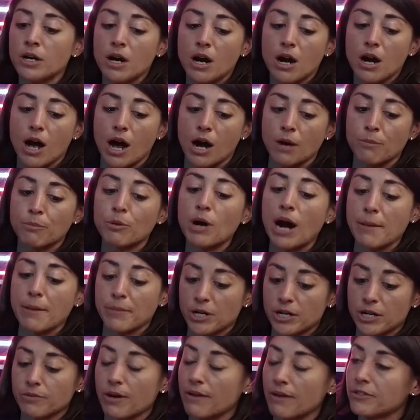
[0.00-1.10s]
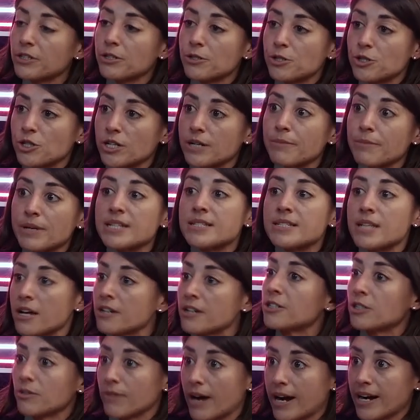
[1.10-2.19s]
our primary revenue stream is
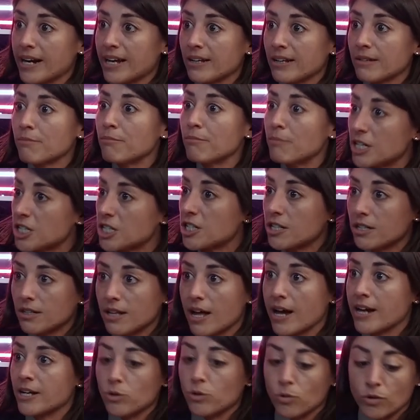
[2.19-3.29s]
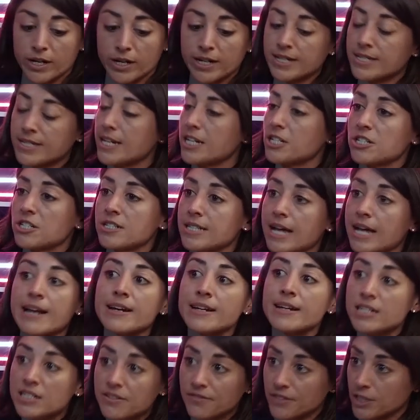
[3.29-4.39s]
underwriting, mission aligned organizations and
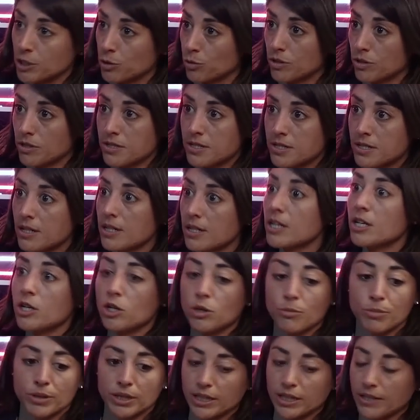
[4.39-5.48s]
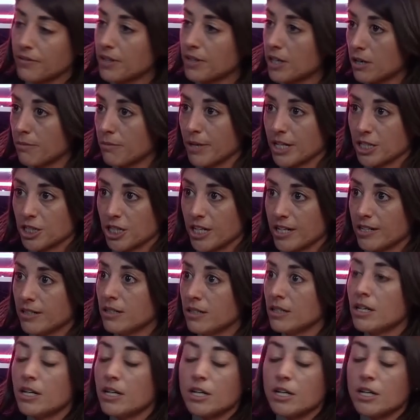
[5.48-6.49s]
individuals who believe in our mission,